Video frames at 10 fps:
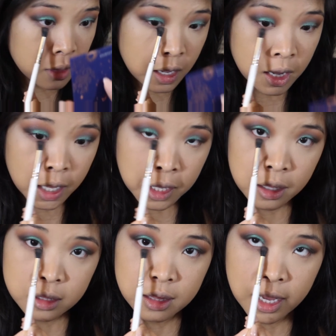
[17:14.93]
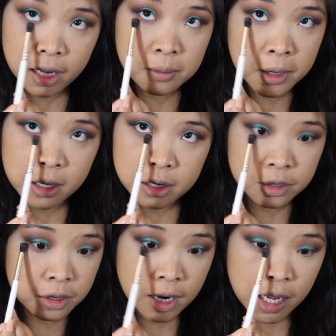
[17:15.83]
I like my
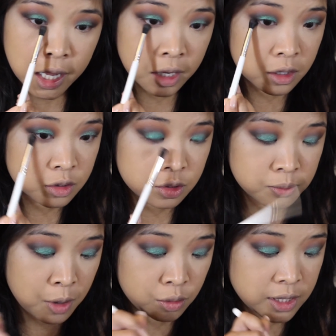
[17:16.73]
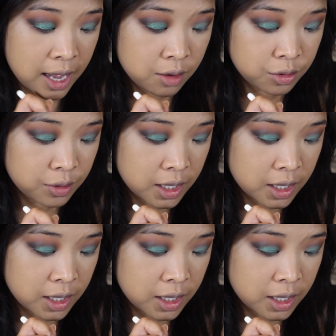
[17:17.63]
under eye smoked out, you